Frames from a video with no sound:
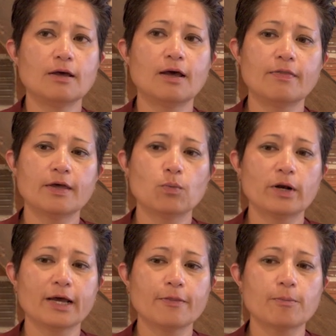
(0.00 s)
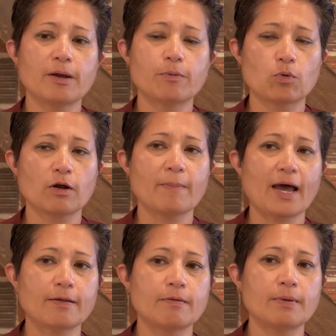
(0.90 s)
And then when I got the paperwork
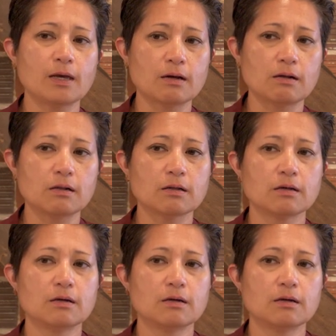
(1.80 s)
back in the mail,